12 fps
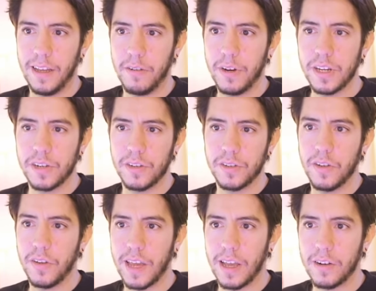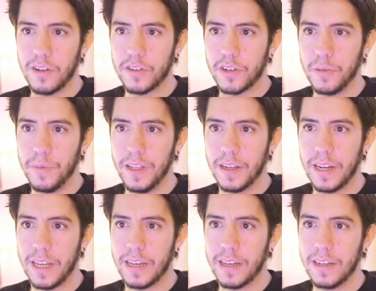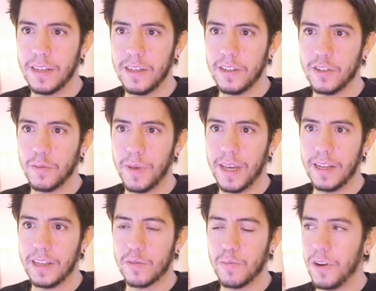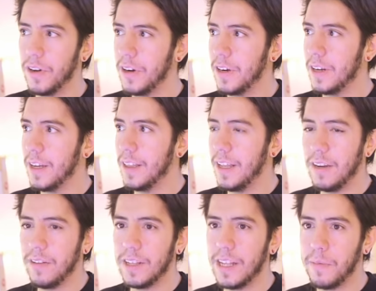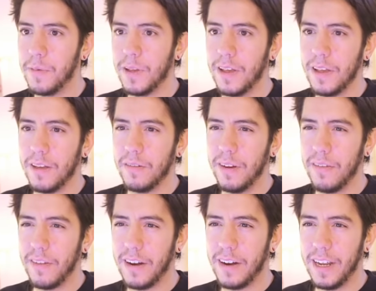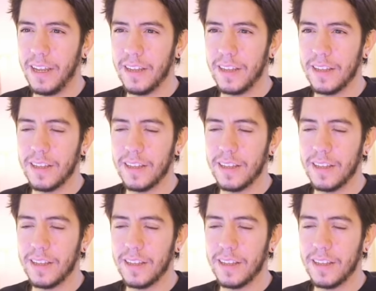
region, so you can control middle click to make it smaller, and then you end up with a very